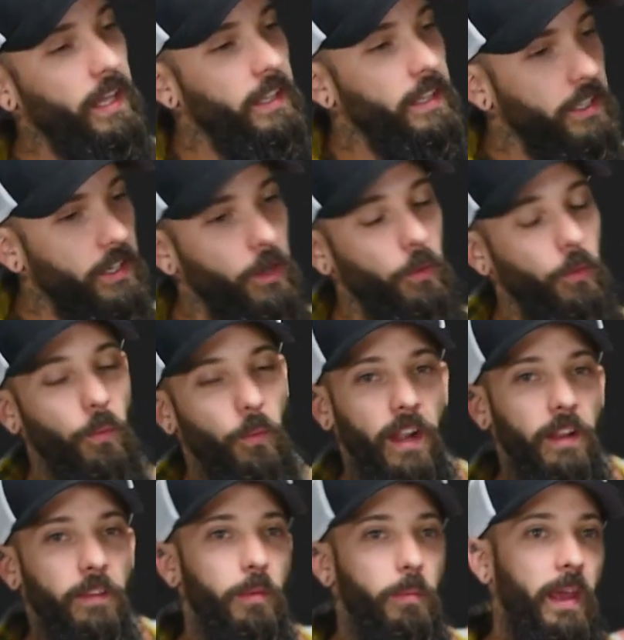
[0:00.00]
Well,
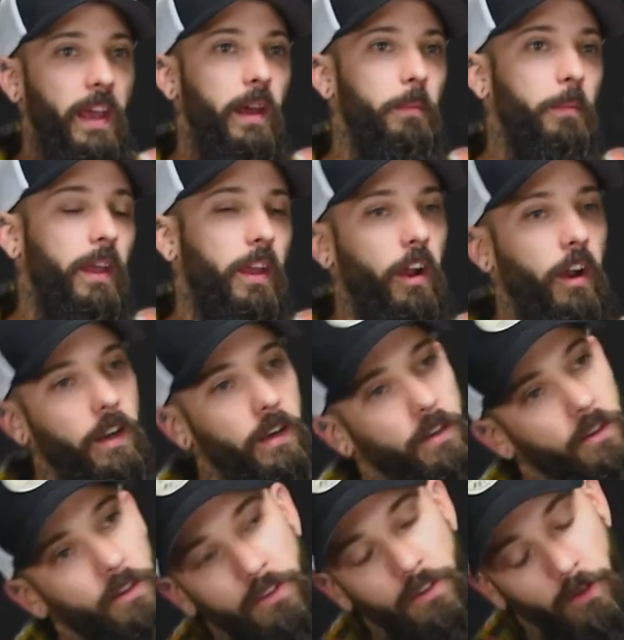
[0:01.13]
right off the bat, I'm like, all right,
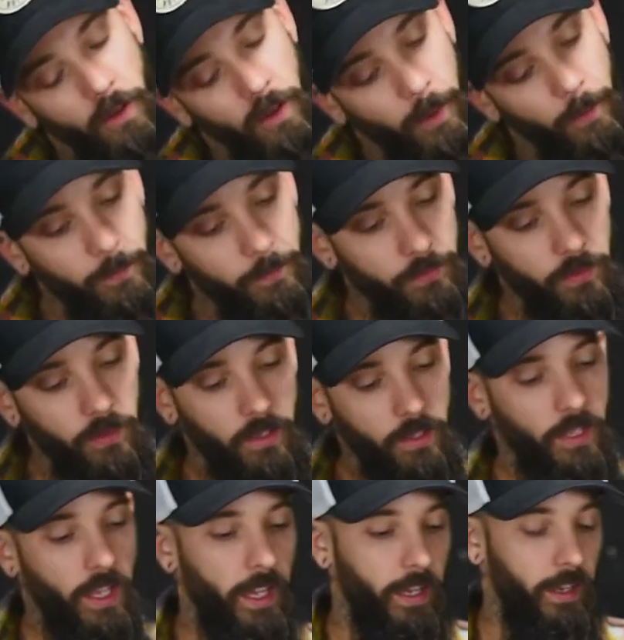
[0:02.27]
dude. So
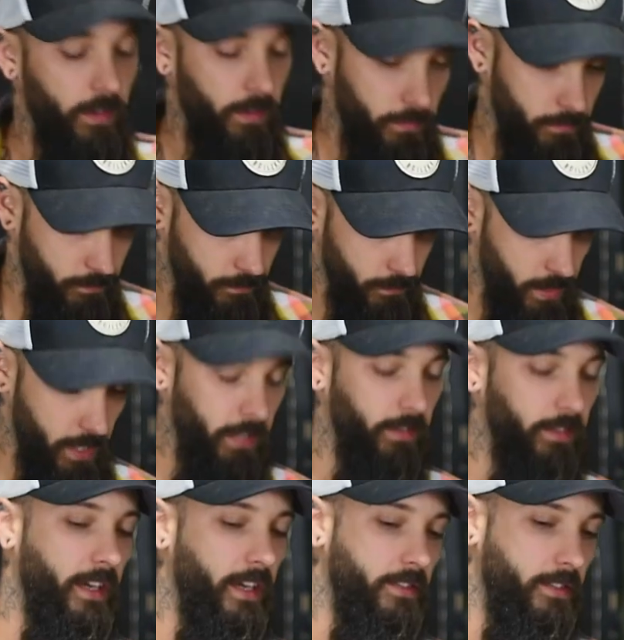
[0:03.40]
I
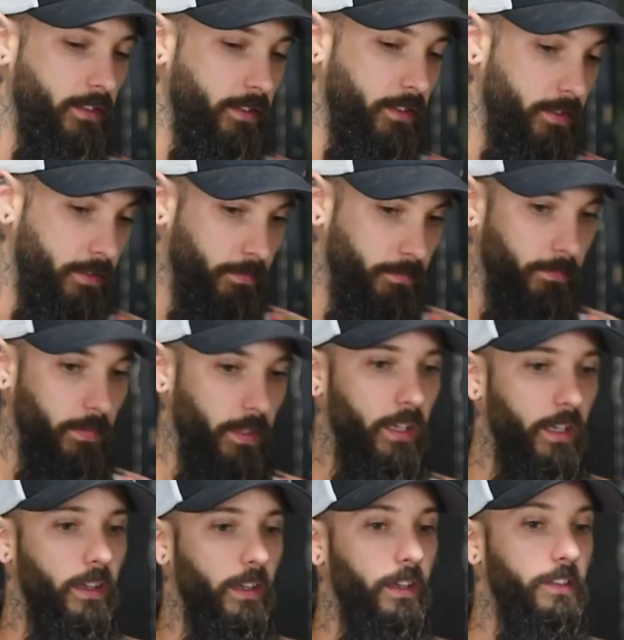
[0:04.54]
hate to ask you this.
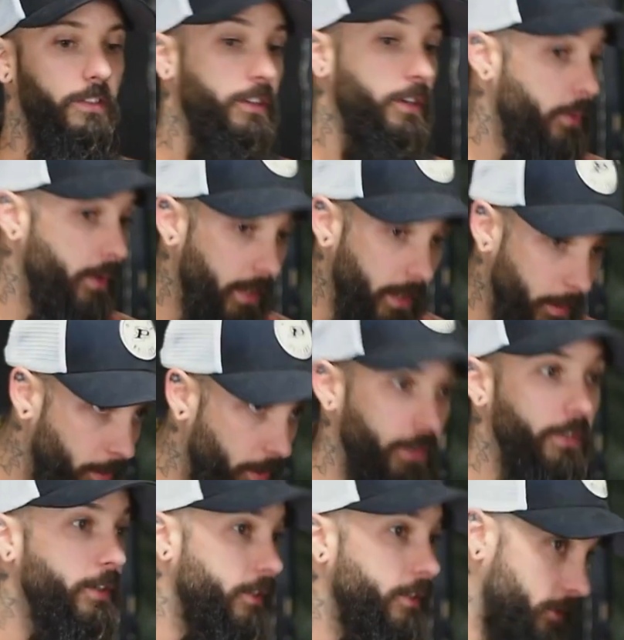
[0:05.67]
Is there any way I can
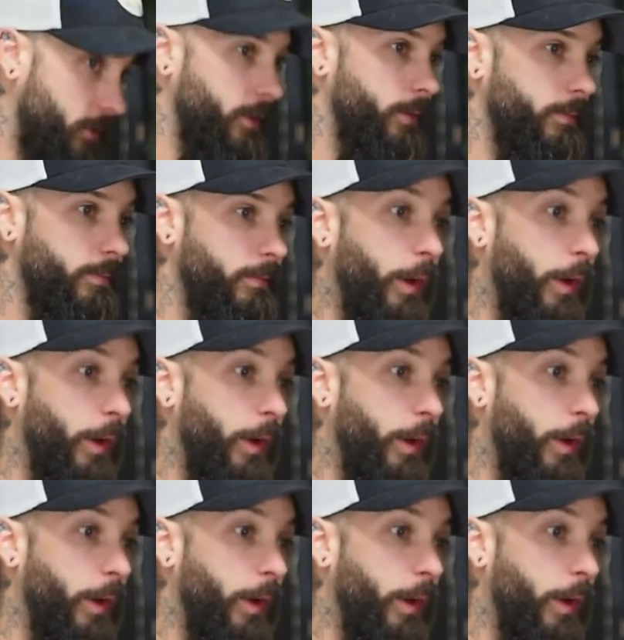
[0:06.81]
borrow your guitar?